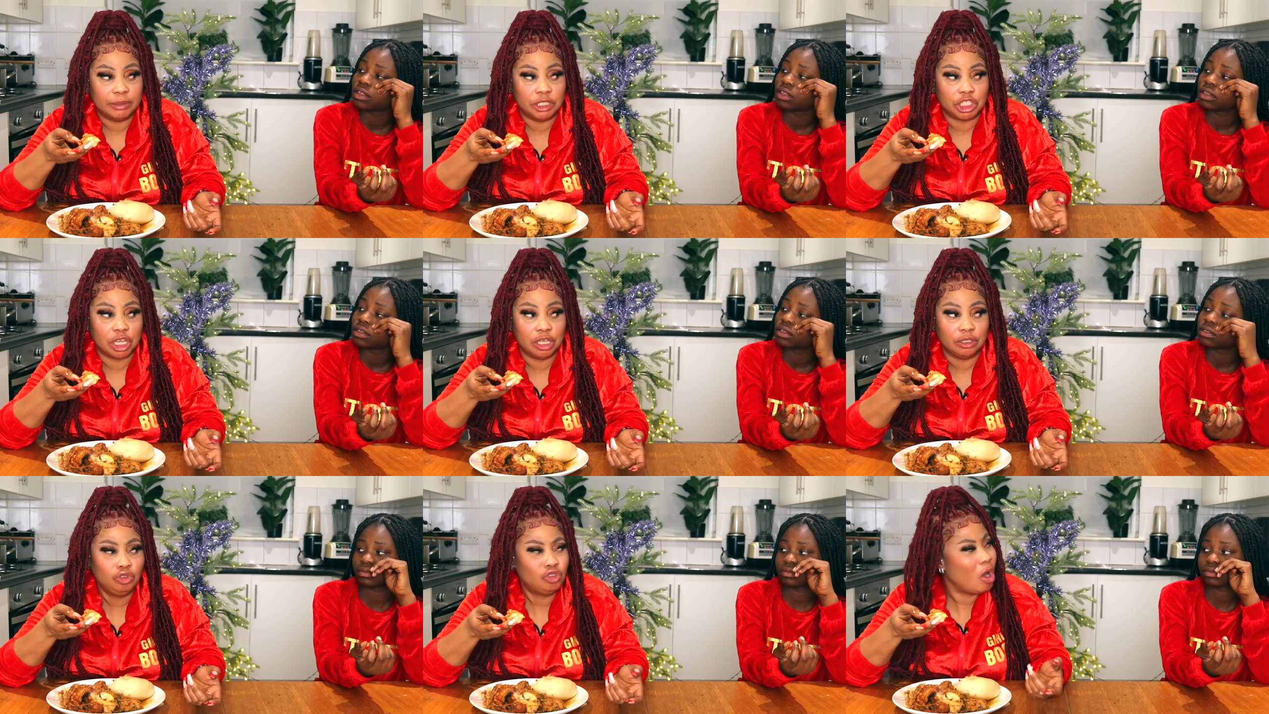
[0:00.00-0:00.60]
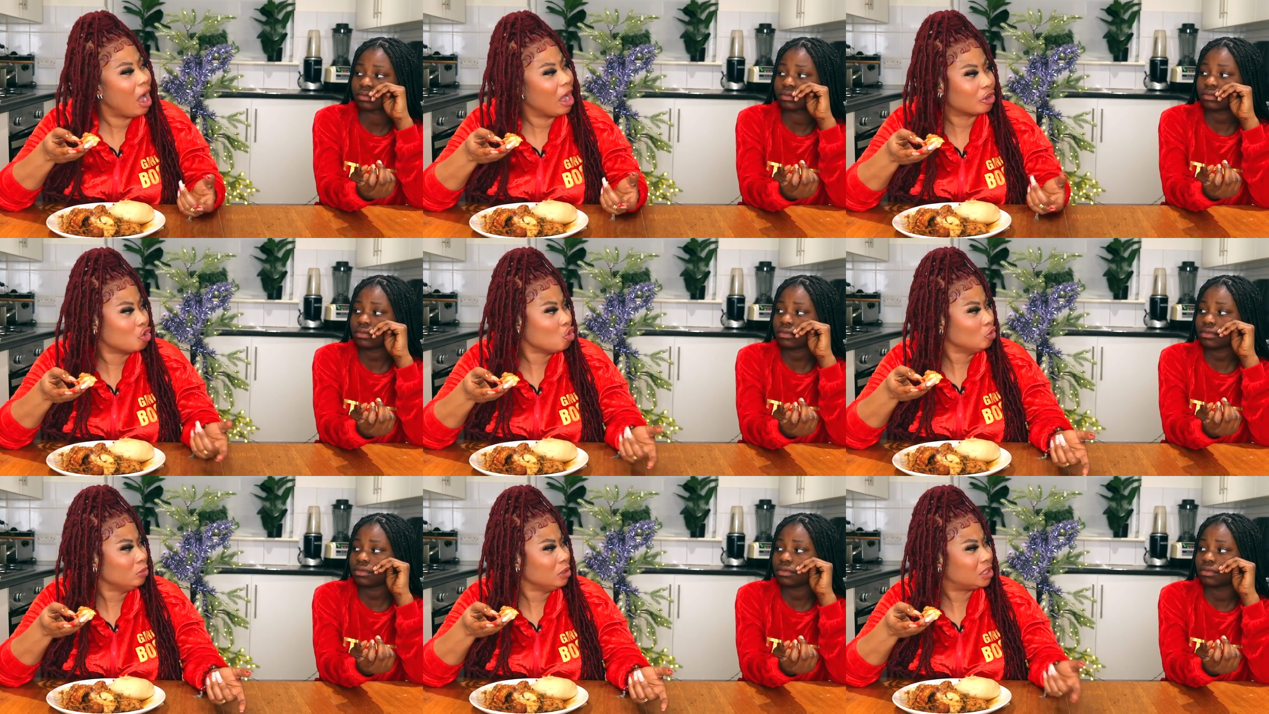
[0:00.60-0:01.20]
Speaker 1: Michelle. Don't argue
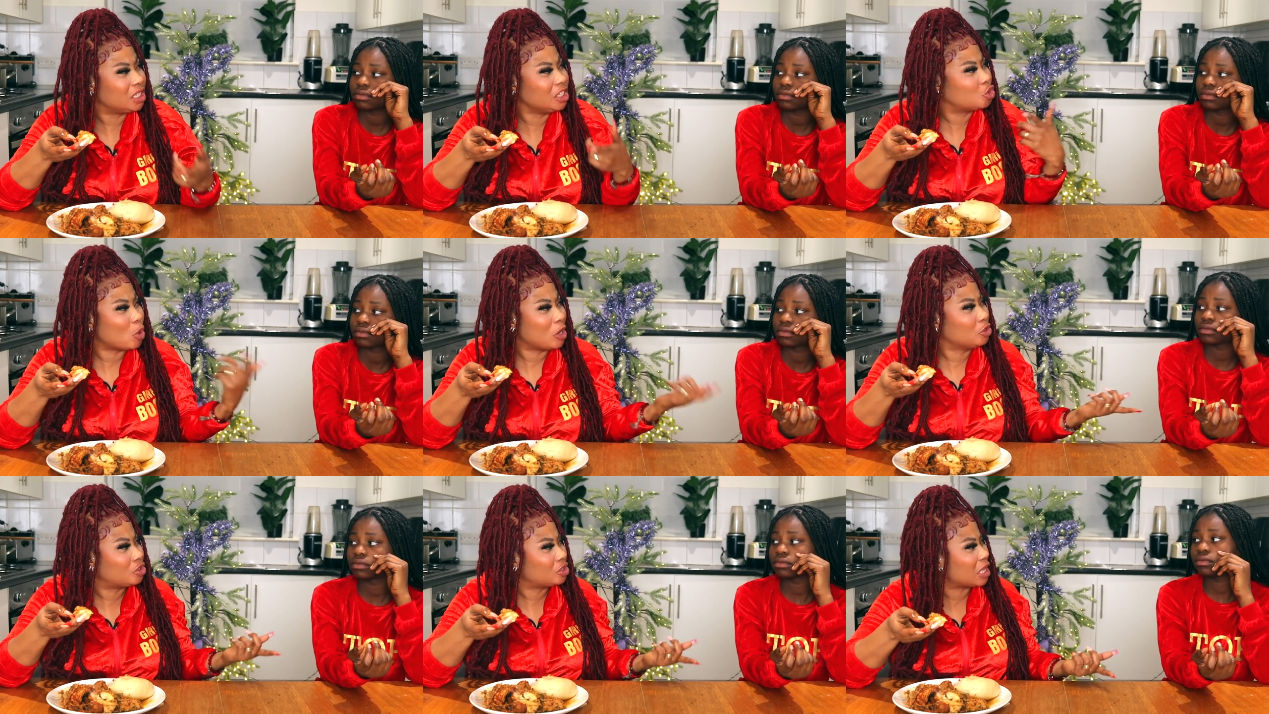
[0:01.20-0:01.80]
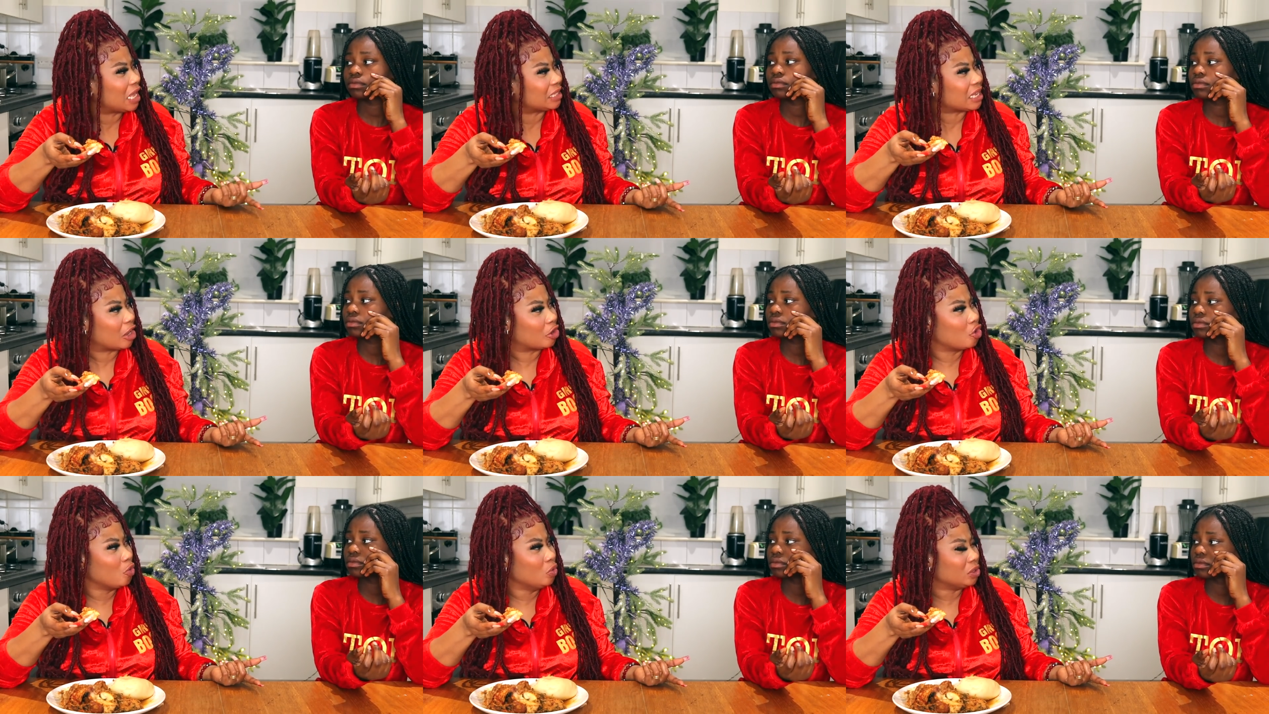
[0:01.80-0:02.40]
with me. Since when you start
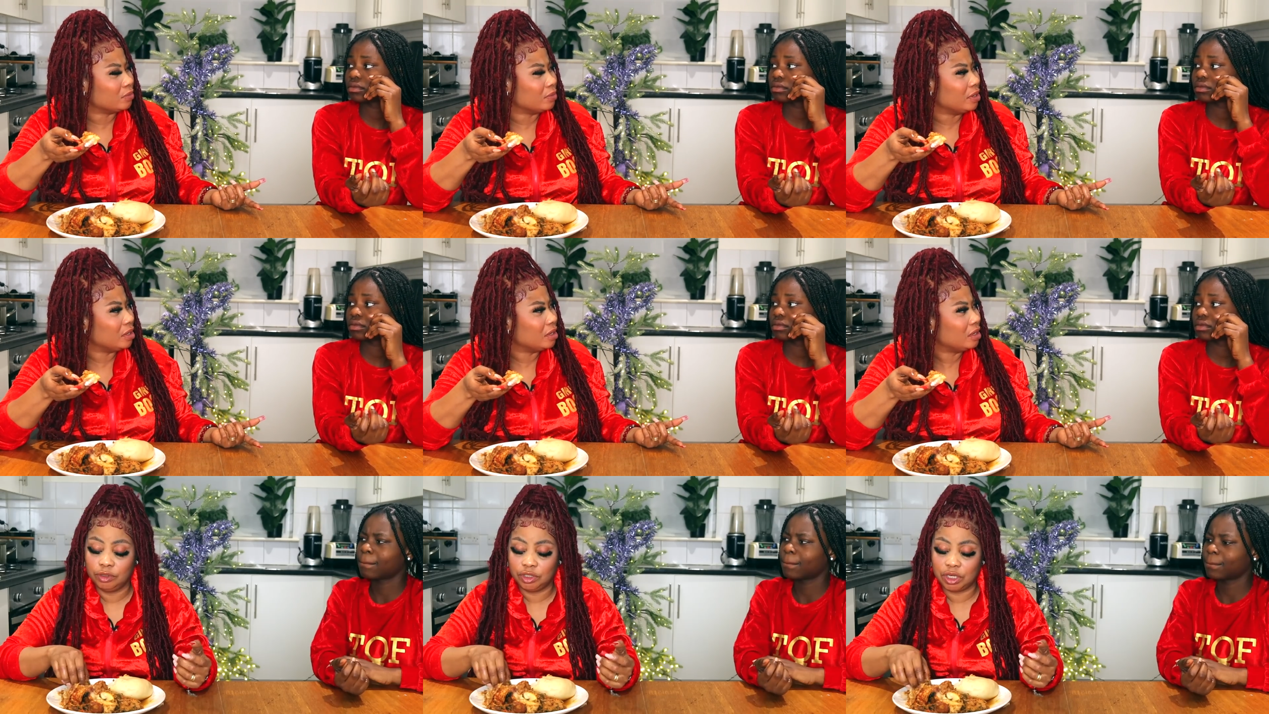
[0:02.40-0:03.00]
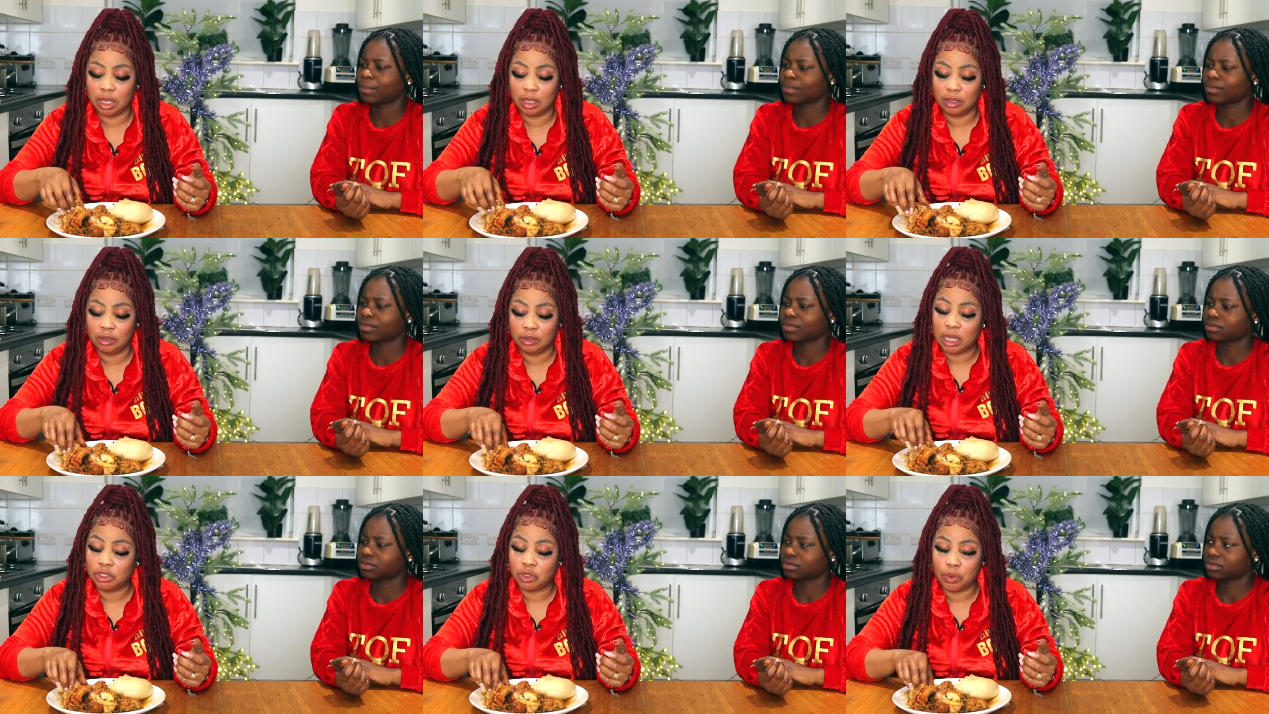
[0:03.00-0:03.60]
arguing with me? Michelle,
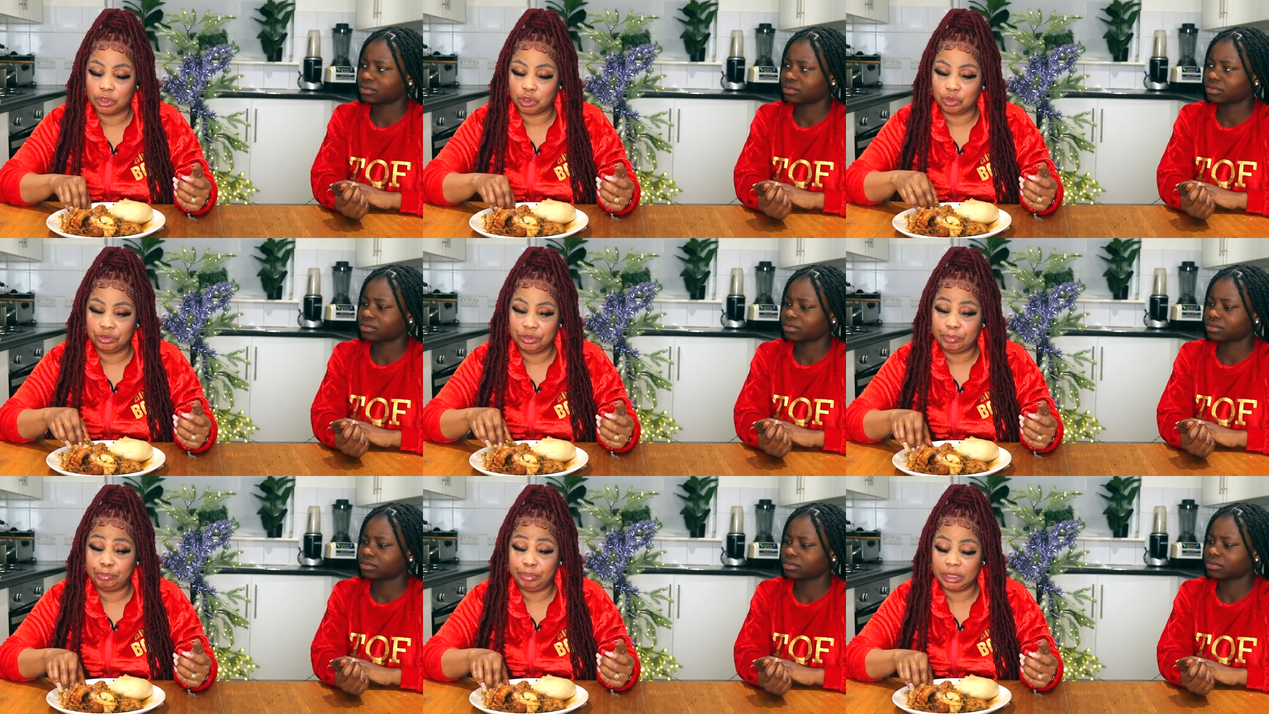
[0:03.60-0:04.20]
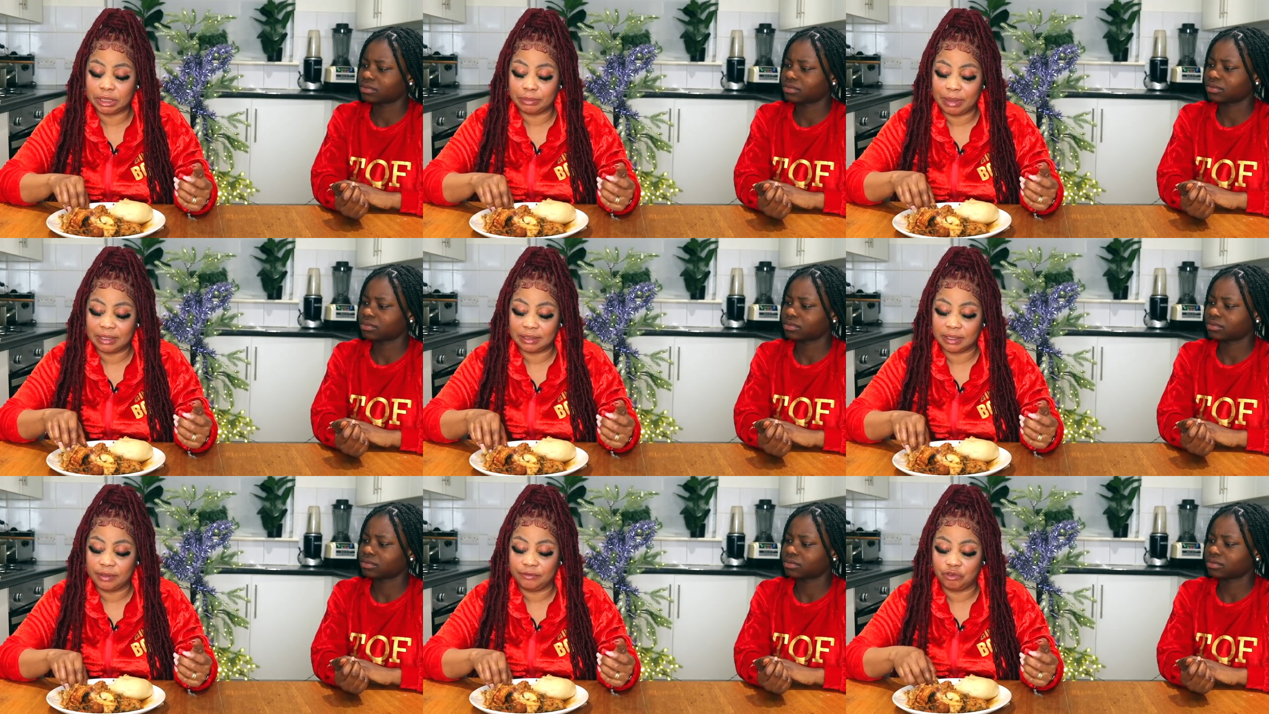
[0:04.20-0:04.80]
I don't want to repeat
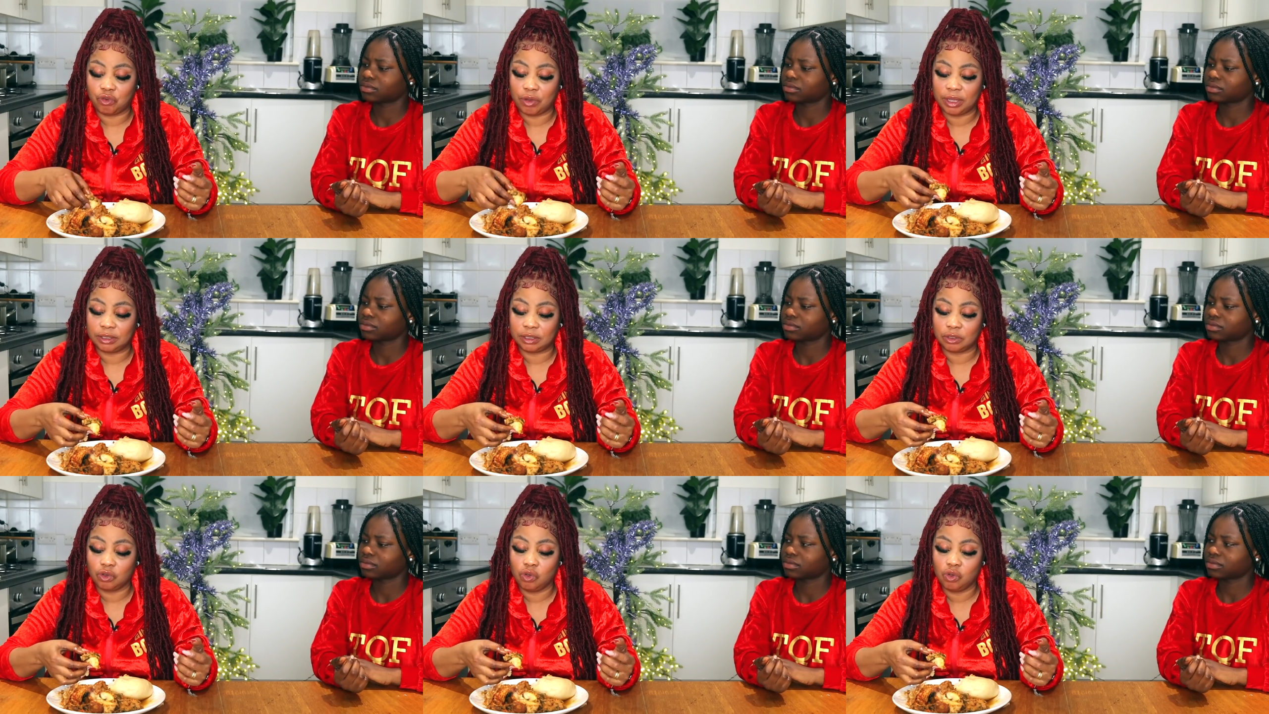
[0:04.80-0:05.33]
myself twice.